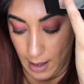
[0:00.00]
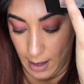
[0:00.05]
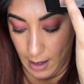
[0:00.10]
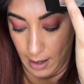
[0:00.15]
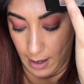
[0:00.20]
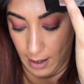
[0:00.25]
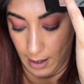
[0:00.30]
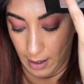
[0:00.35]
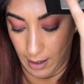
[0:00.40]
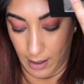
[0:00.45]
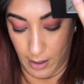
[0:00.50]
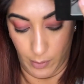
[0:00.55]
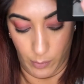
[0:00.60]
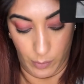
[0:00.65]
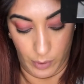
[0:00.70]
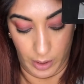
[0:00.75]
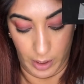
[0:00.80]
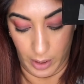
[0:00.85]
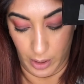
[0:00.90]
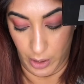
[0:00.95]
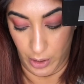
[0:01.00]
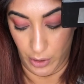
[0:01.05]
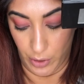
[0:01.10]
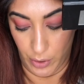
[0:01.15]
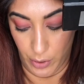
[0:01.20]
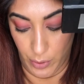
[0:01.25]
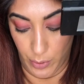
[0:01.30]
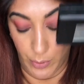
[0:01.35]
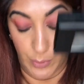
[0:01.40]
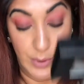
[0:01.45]
And we're going to
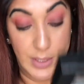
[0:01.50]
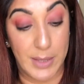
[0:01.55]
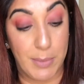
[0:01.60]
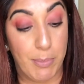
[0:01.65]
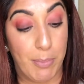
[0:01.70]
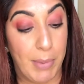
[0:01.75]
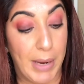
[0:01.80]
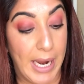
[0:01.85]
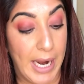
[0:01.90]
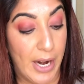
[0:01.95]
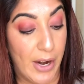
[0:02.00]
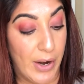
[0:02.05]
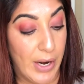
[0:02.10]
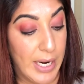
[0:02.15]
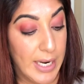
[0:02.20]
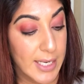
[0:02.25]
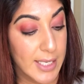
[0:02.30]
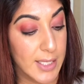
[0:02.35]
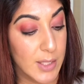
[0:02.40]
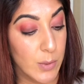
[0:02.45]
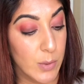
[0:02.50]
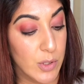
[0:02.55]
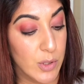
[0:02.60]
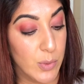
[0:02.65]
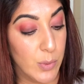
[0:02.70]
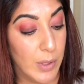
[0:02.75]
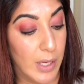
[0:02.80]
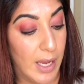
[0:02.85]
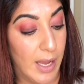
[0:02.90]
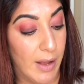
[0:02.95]
use Paris,
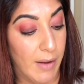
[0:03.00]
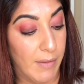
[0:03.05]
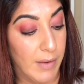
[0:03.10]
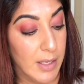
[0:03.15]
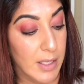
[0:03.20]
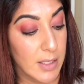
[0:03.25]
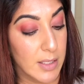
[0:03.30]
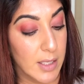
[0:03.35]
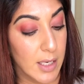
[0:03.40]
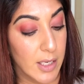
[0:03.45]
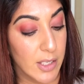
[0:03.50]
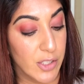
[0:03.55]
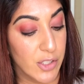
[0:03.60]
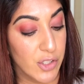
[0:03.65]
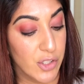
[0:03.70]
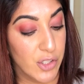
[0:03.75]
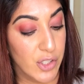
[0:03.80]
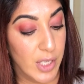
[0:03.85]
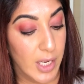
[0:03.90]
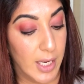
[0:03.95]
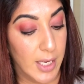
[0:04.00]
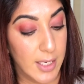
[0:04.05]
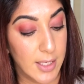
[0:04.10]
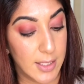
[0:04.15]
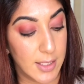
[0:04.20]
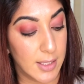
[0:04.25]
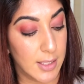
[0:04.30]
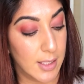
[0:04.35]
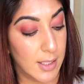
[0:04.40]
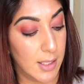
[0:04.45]
which we haven't touched
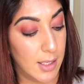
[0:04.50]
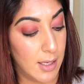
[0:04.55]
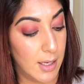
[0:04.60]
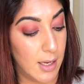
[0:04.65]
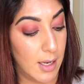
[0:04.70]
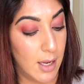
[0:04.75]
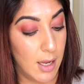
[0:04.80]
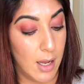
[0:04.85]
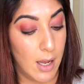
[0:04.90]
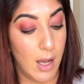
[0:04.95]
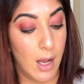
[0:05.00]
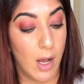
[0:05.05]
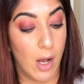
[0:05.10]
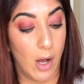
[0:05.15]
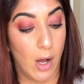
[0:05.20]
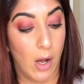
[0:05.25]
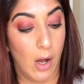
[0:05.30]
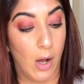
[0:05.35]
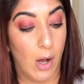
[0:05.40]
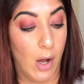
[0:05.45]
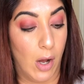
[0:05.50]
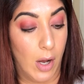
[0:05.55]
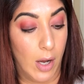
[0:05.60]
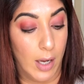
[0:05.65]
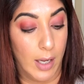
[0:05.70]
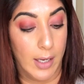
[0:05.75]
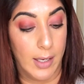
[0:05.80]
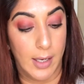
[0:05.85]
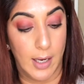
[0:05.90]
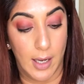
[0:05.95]
yet,
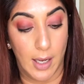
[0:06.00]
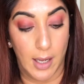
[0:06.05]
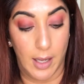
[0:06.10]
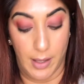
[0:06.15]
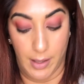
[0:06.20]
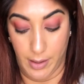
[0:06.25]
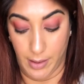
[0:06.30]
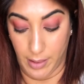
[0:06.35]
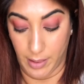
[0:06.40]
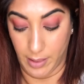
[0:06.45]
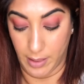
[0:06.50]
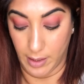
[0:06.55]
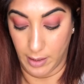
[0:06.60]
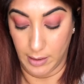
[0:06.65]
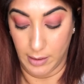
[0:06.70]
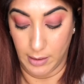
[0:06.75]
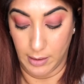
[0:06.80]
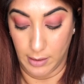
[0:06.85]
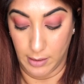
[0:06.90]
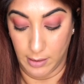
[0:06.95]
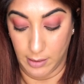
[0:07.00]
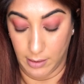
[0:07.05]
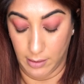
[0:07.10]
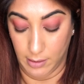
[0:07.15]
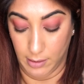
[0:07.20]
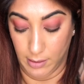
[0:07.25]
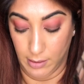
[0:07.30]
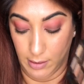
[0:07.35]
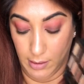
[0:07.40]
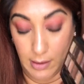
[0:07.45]
on the
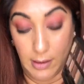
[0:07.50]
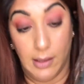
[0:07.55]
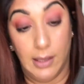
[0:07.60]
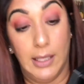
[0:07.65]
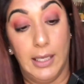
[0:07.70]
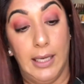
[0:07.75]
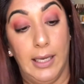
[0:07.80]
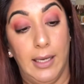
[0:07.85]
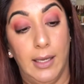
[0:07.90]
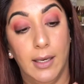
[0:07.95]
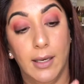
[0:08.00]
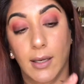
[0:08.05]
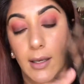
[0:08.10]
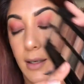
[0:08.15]
lid.